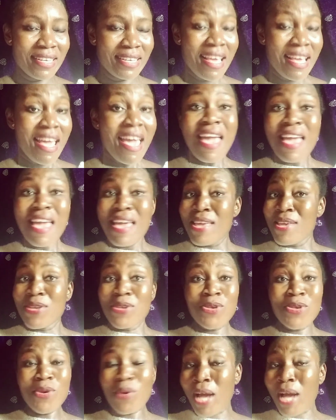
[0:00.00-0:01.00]

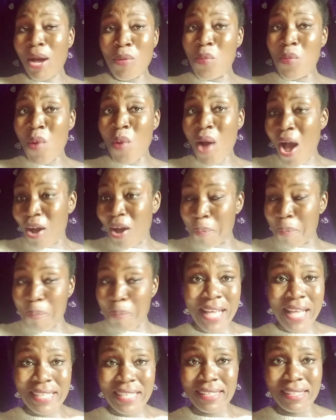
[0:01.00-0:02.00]
You can walk
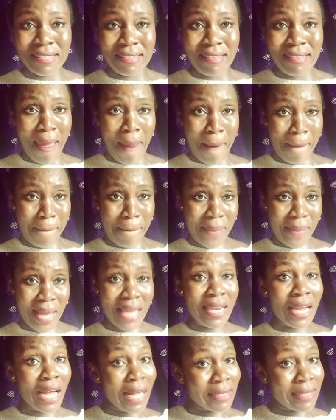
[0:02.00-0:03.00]
past them
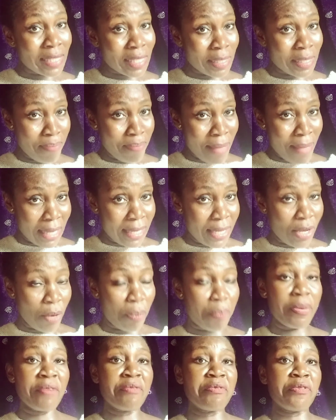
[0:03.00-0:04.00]
and they can smell your
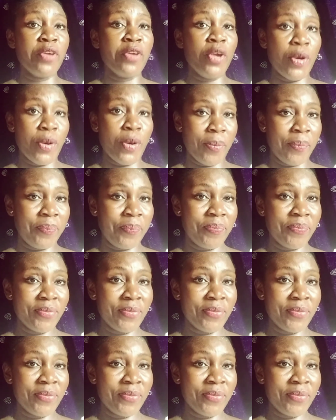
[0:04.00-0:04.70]
perfume.